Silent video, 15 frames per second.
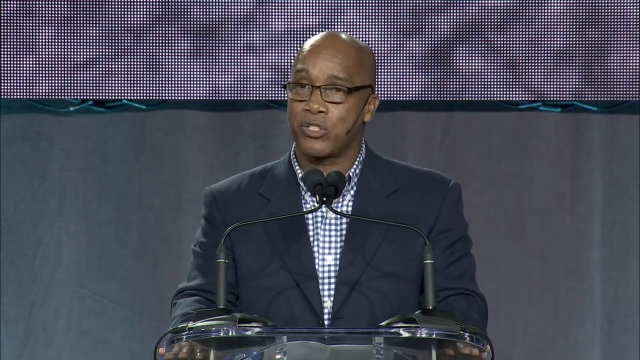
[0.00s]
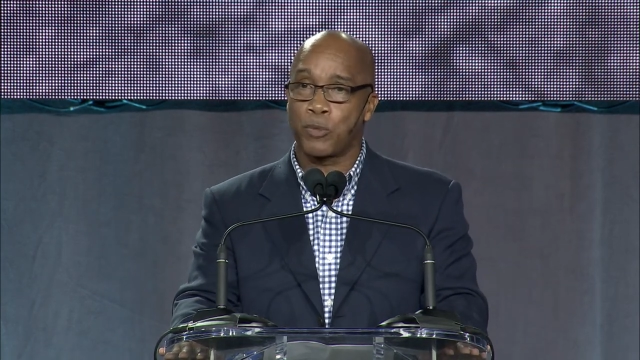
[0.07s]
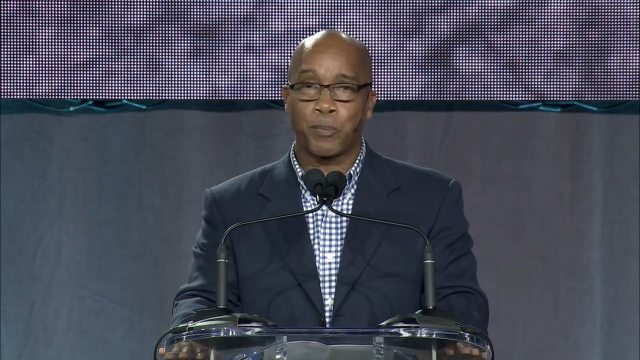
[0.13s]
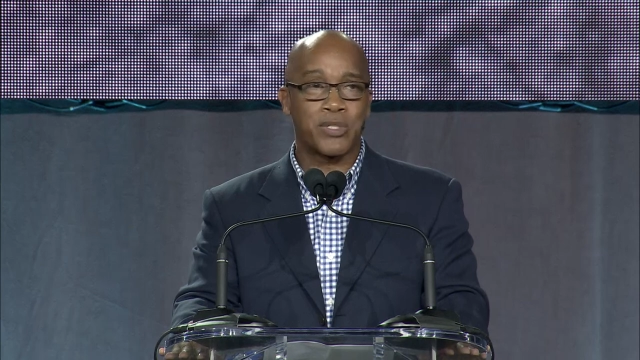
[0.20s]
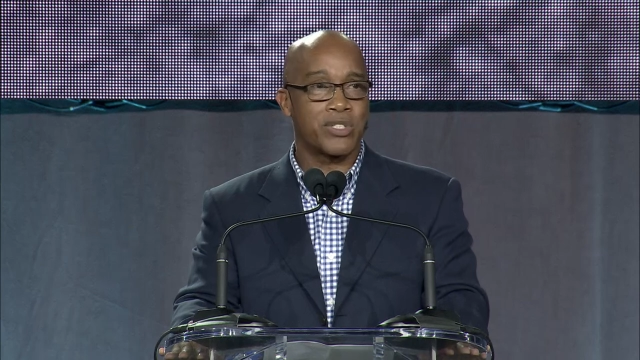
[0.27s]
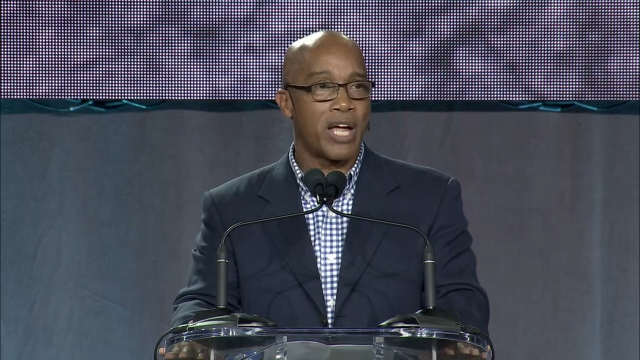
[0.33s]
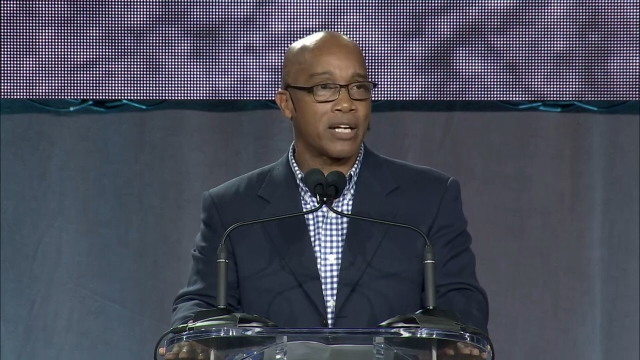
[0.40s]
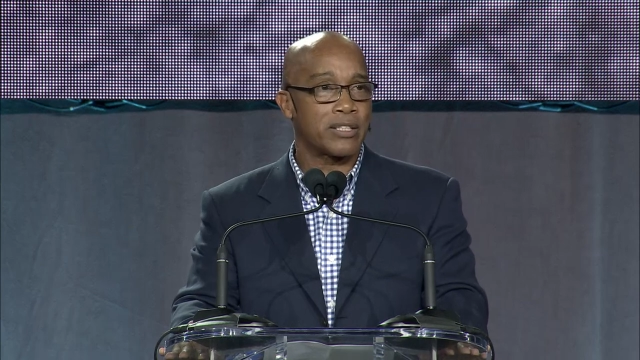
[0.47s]
to
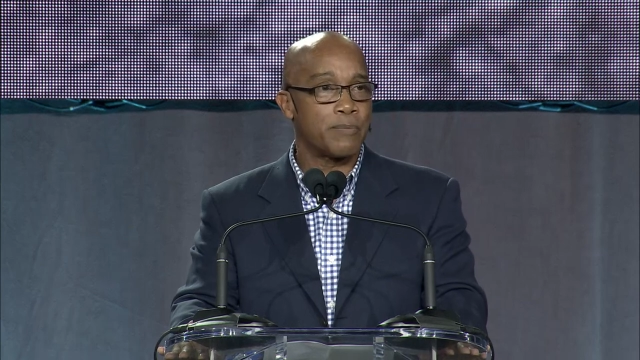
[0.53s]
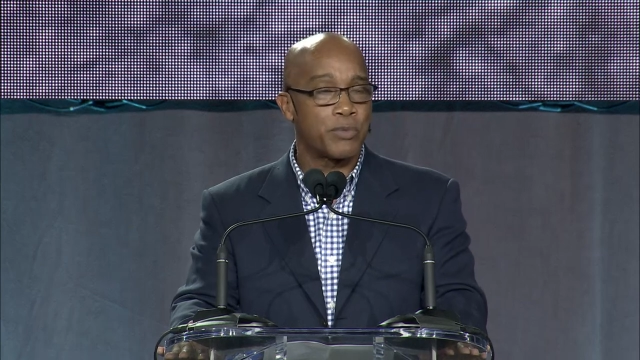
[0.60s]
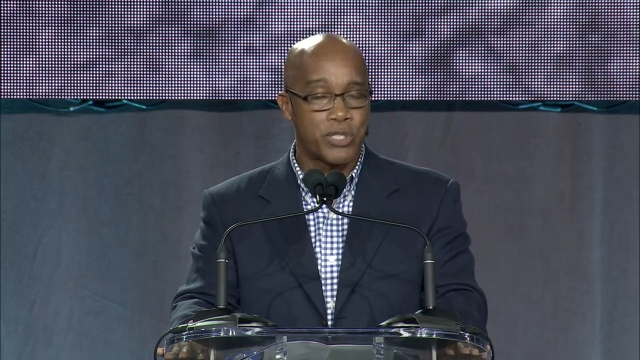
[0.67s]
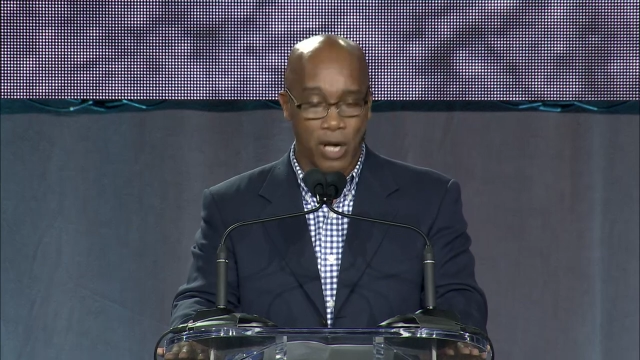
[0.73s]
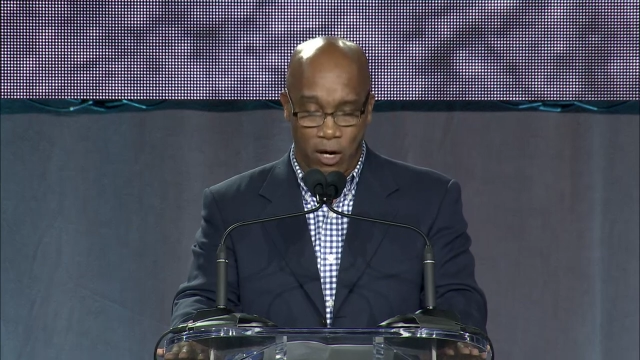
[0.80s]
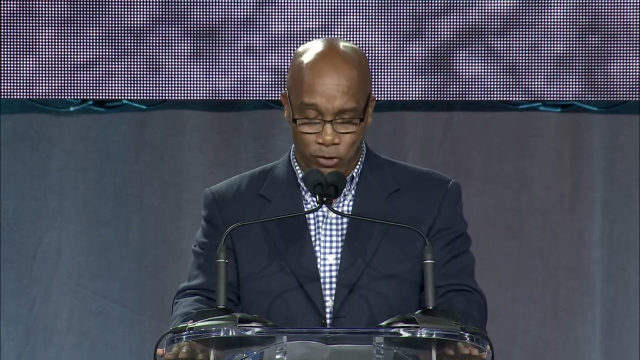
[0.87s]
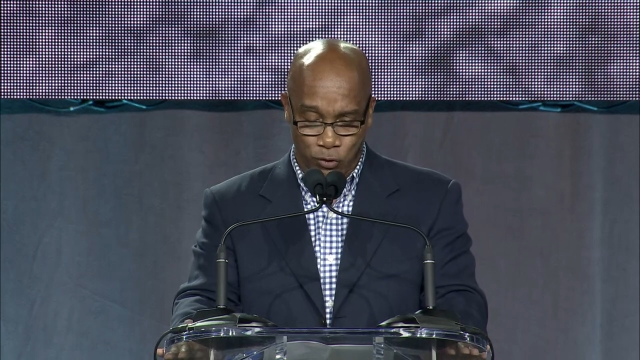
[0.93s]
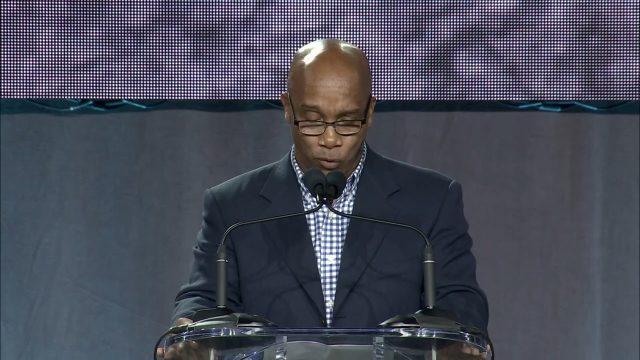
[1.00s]
protect
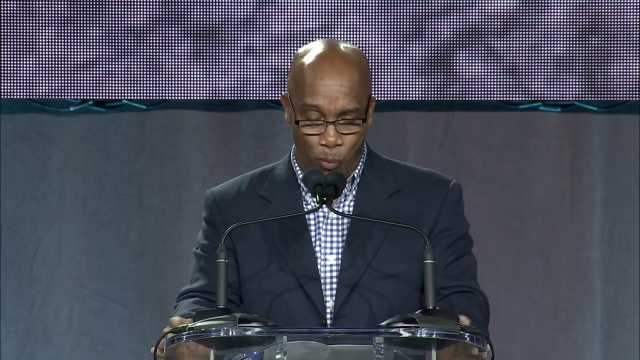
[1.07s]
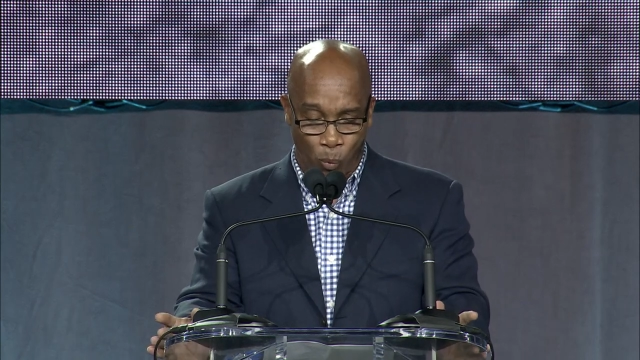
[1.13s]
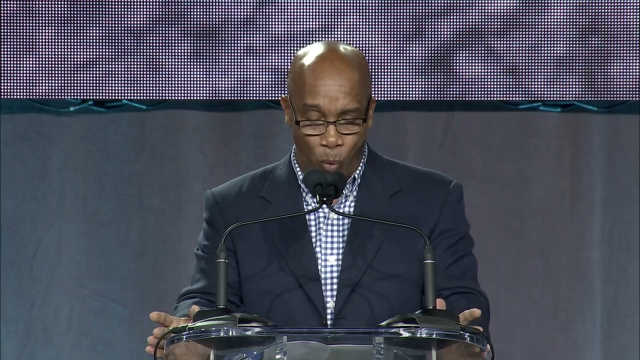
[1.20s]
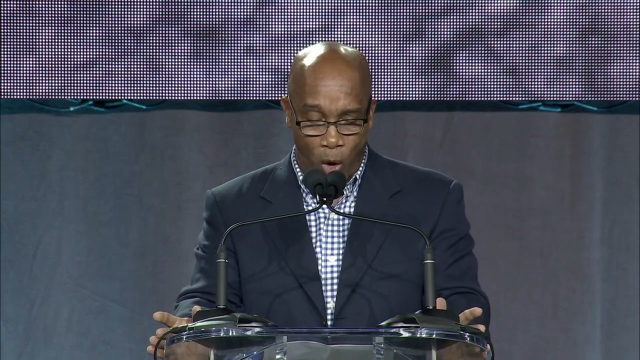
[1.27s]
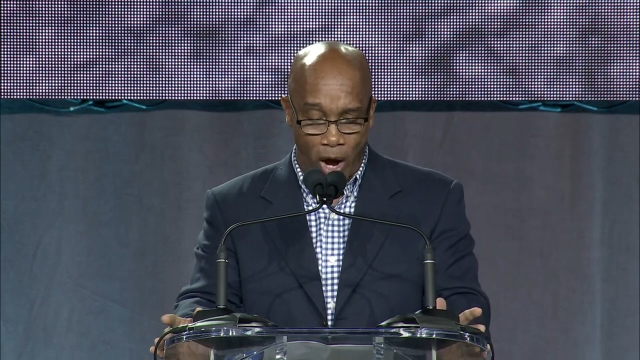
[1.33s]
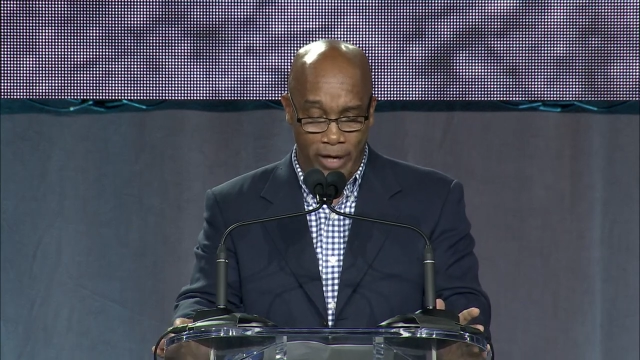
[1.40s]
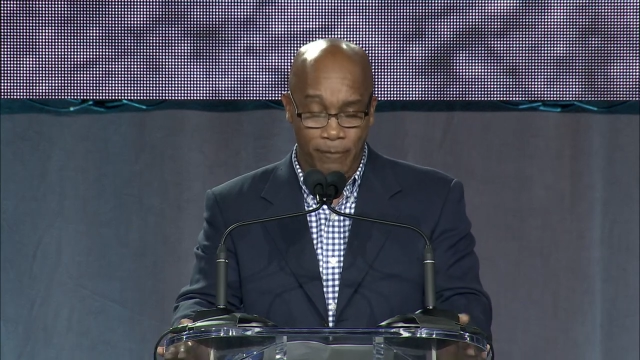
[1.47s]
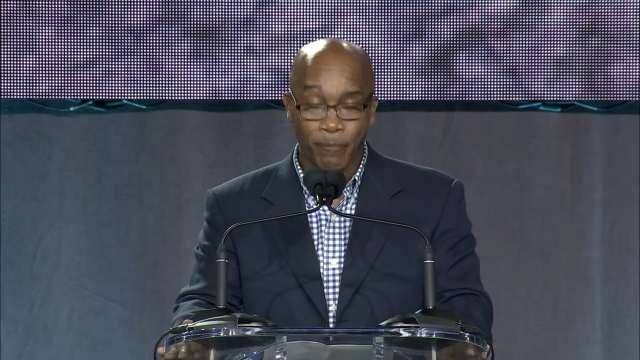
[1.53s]
themselves from
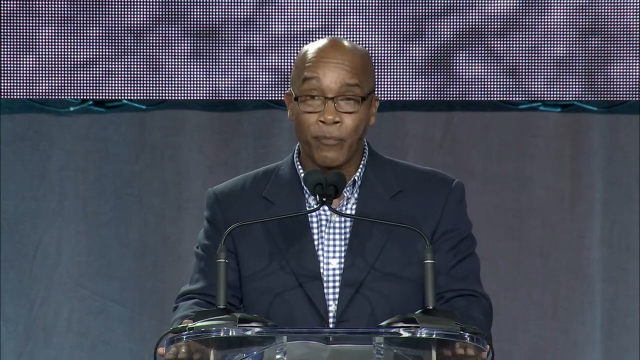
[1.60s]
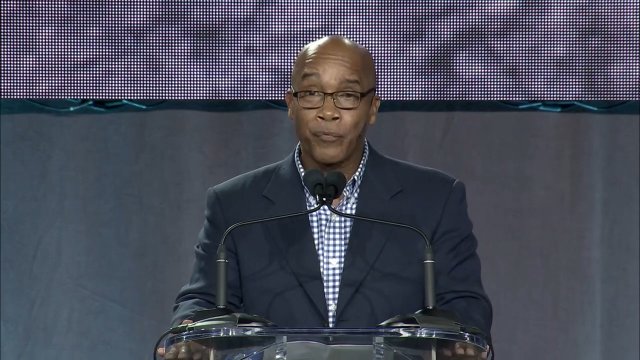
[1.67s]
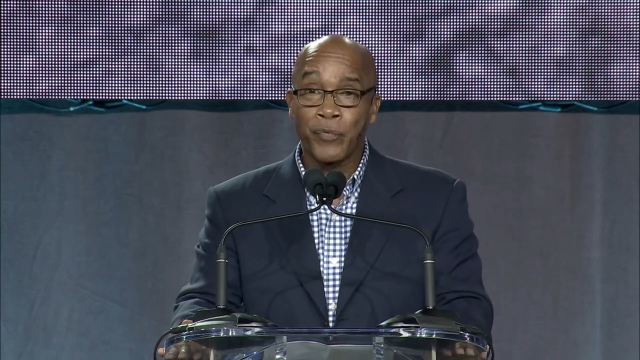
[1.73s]
what?